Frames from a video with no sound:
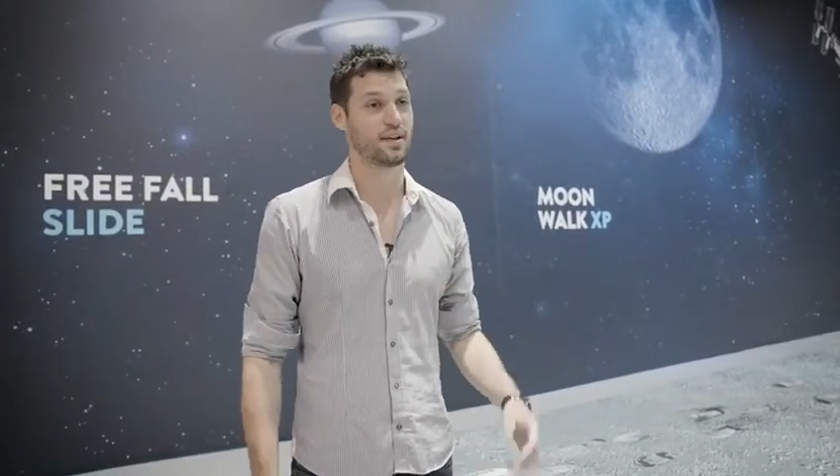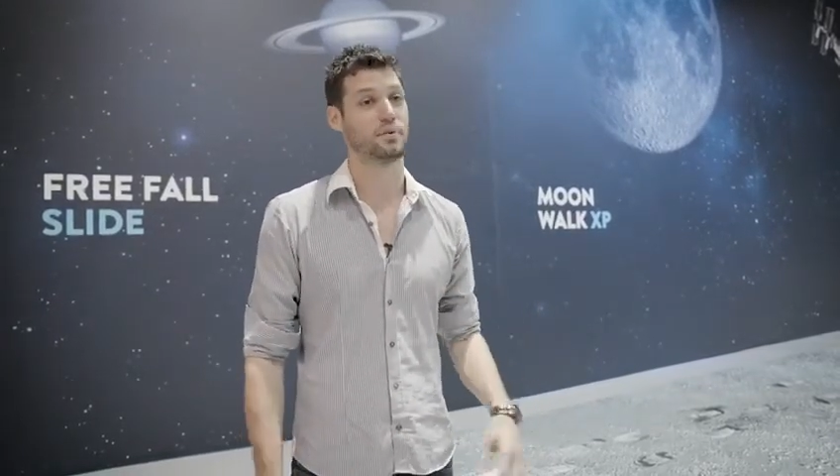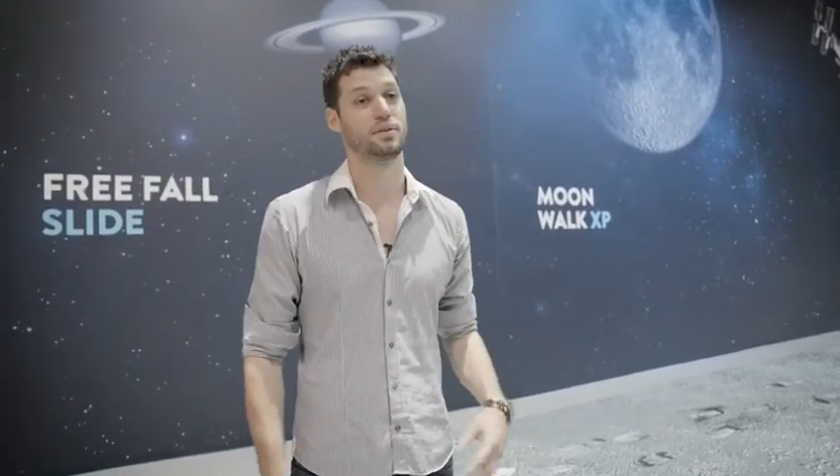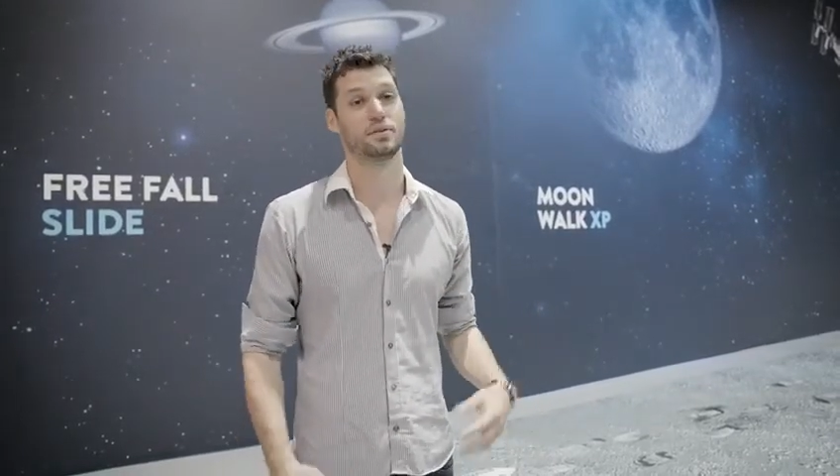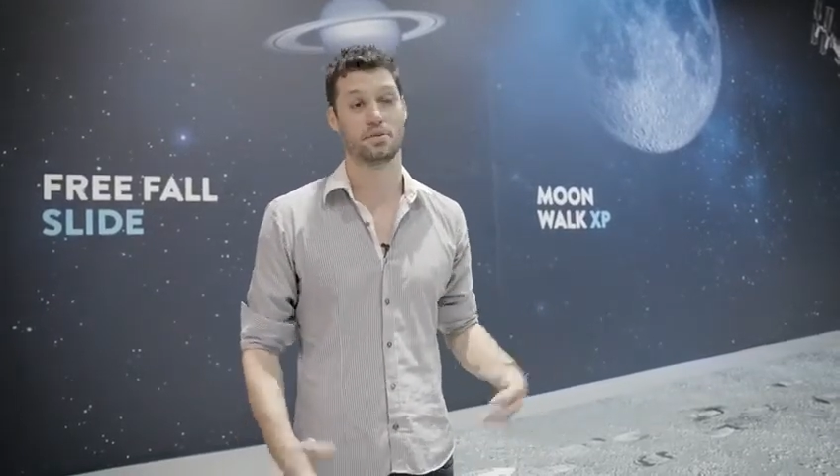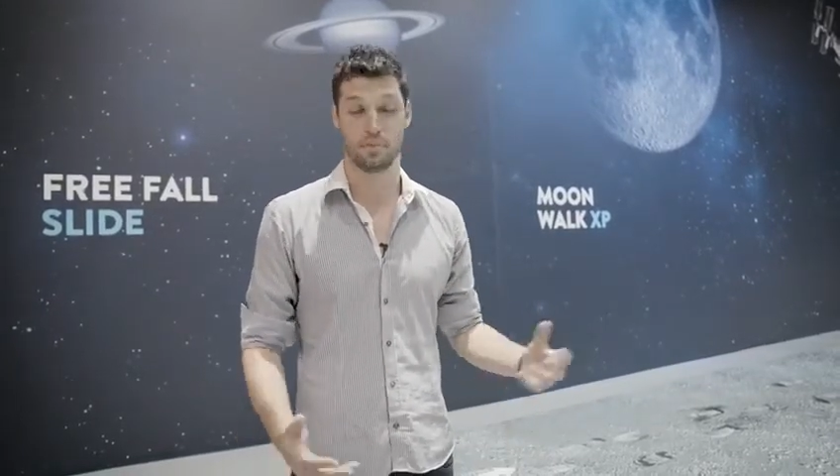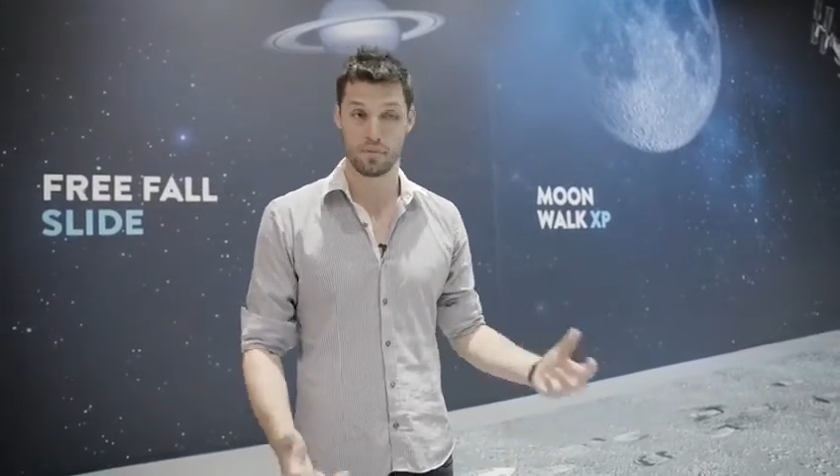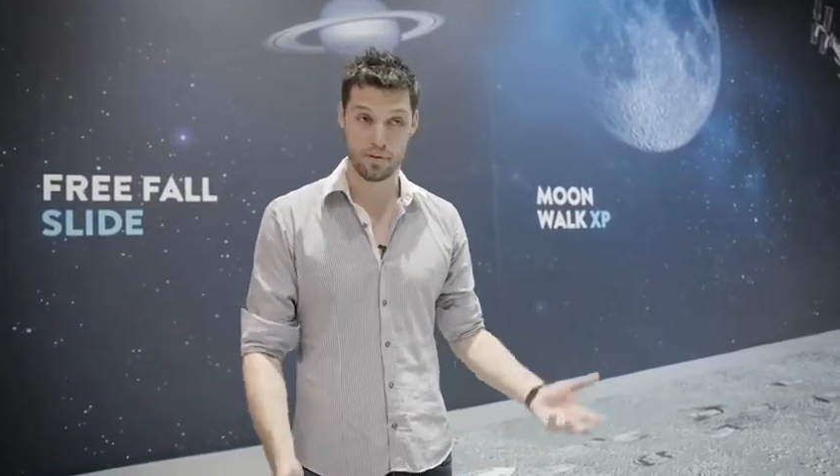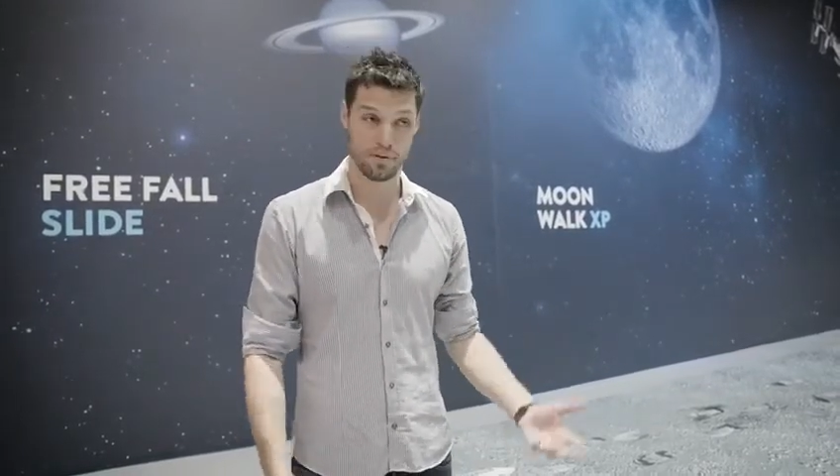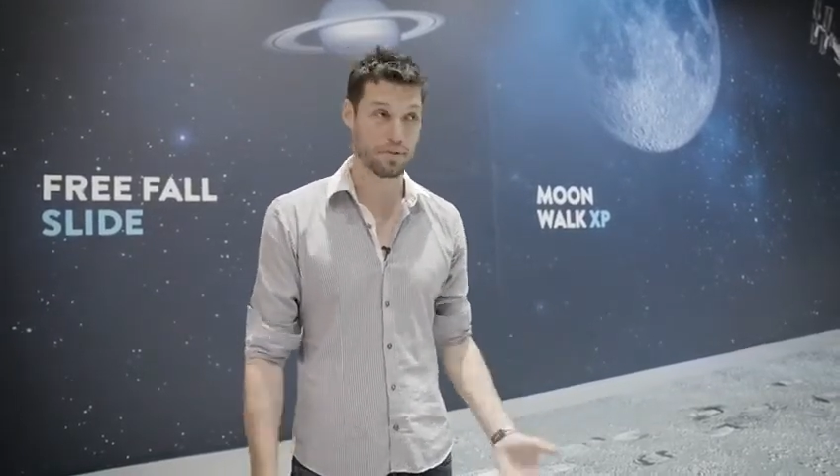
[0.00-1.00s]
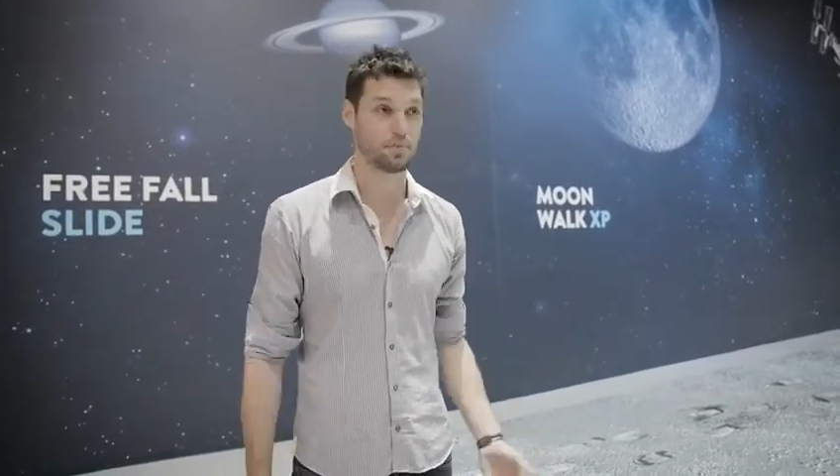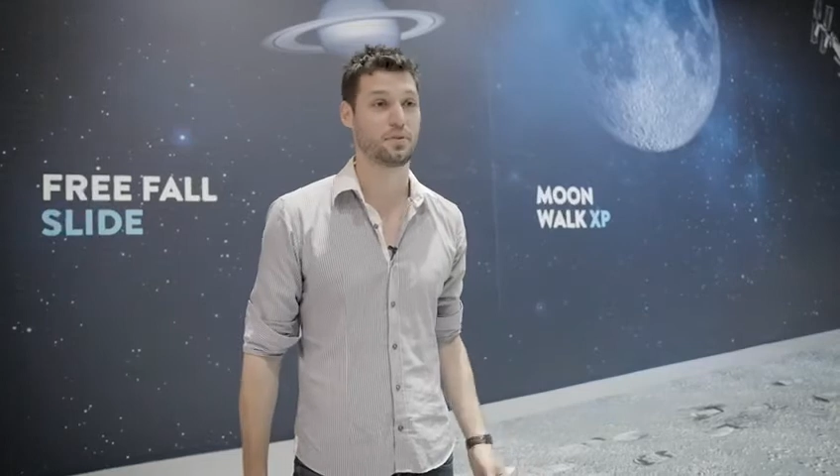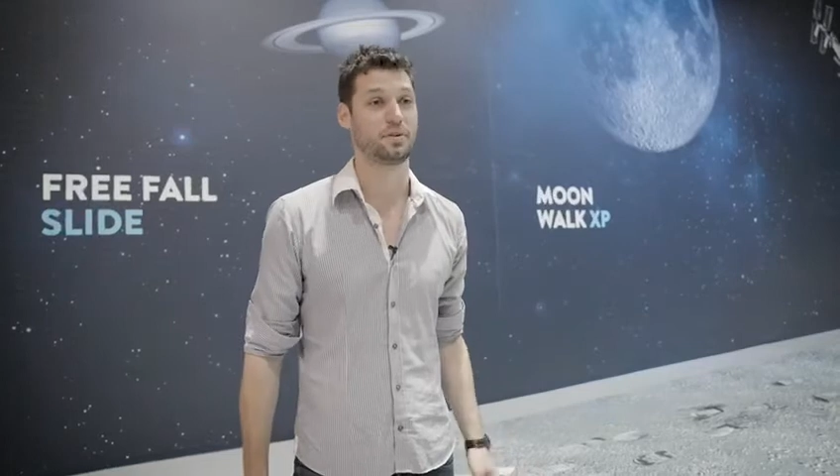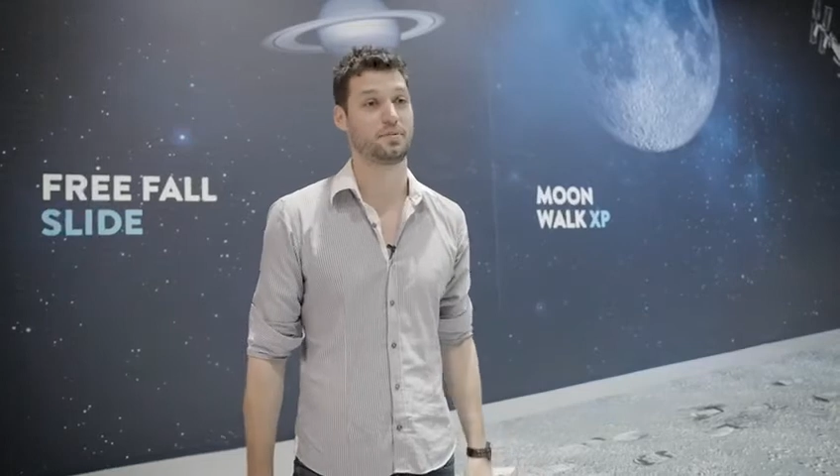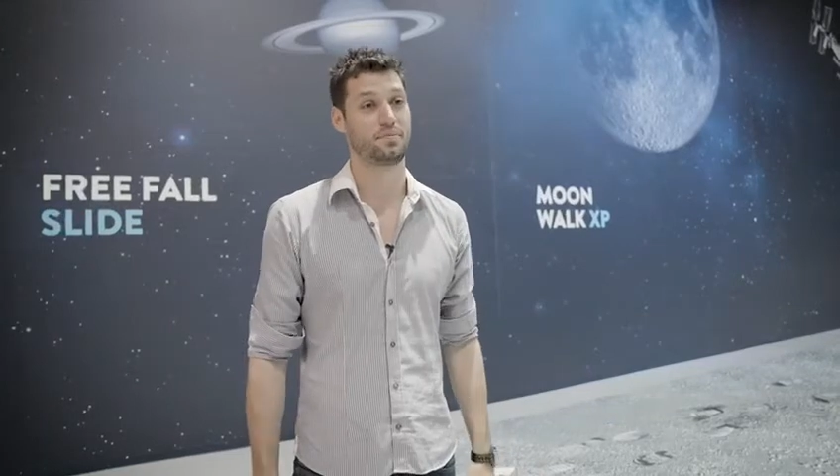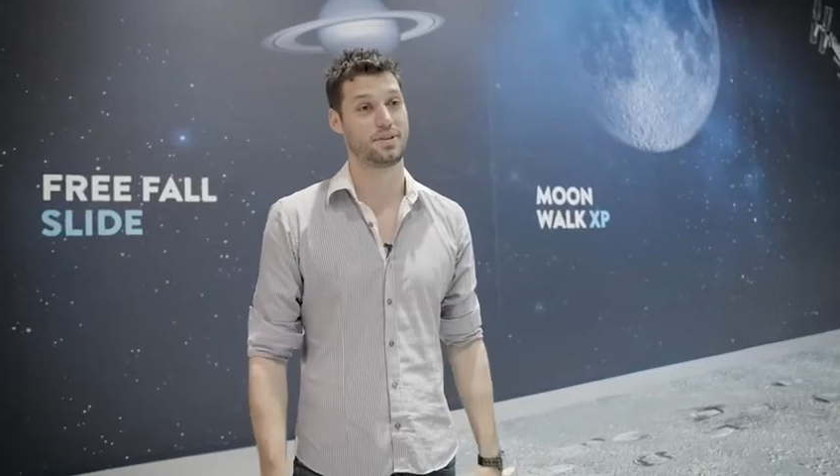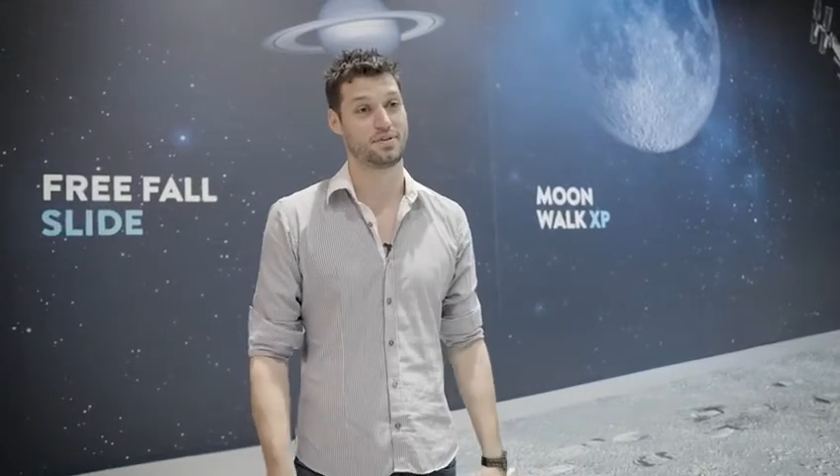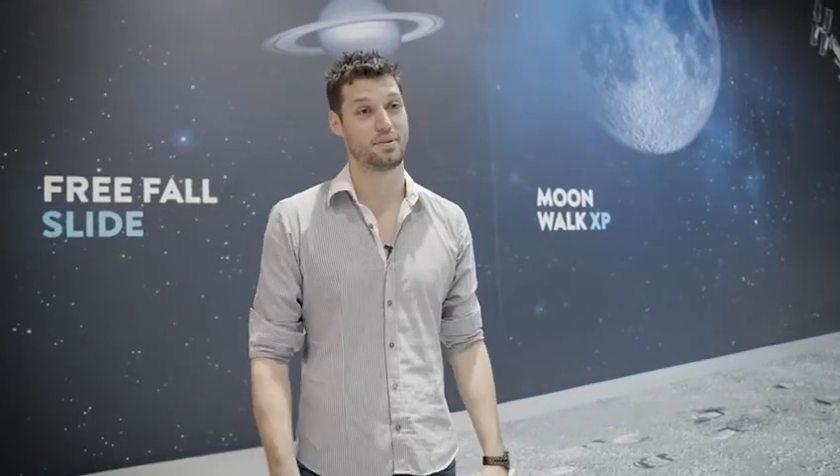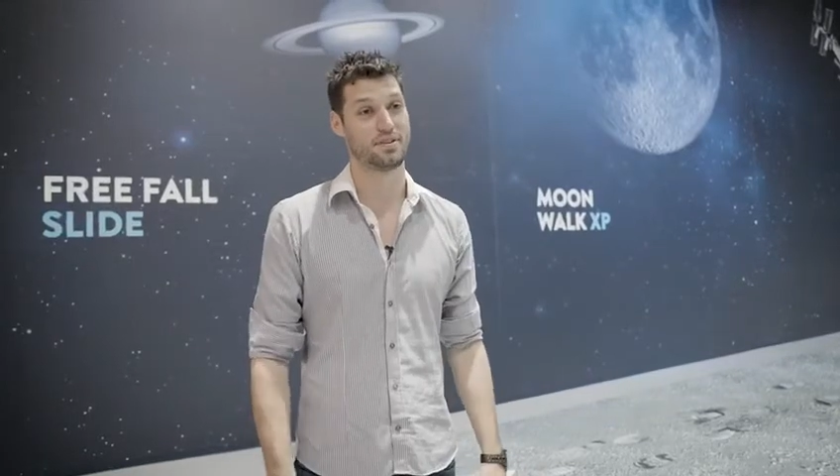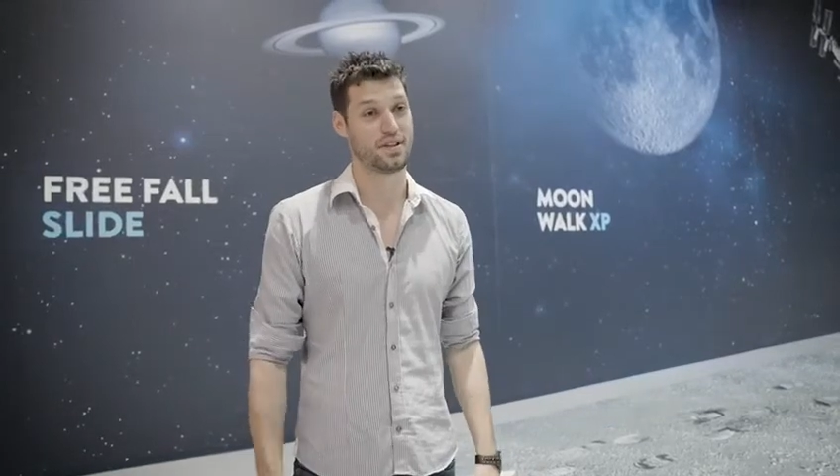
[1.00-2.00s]
I met other people from European
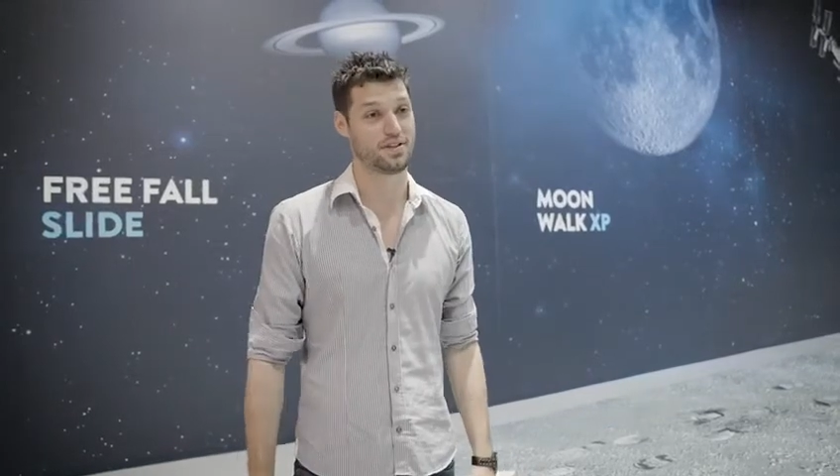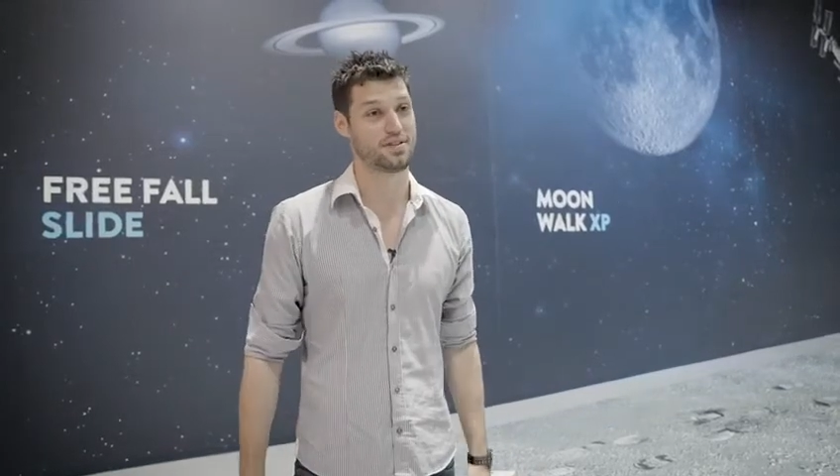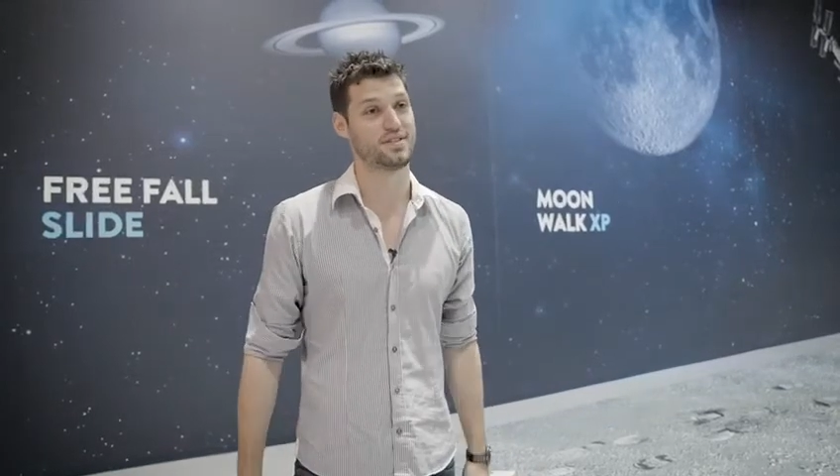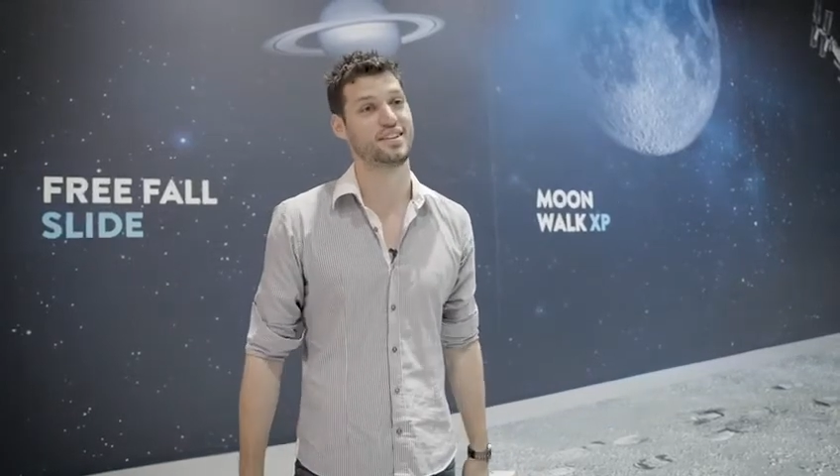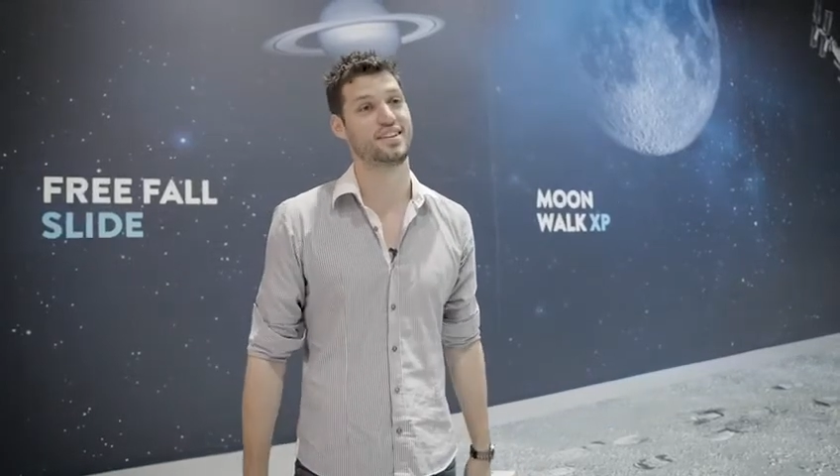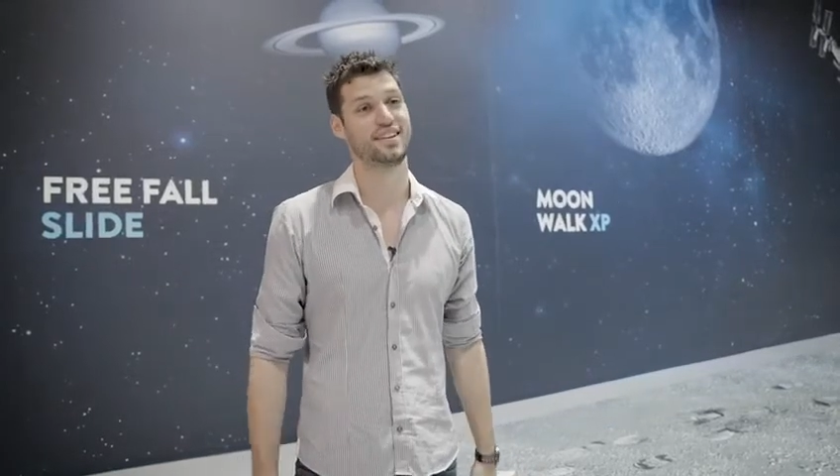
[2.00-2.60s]
Space Agency.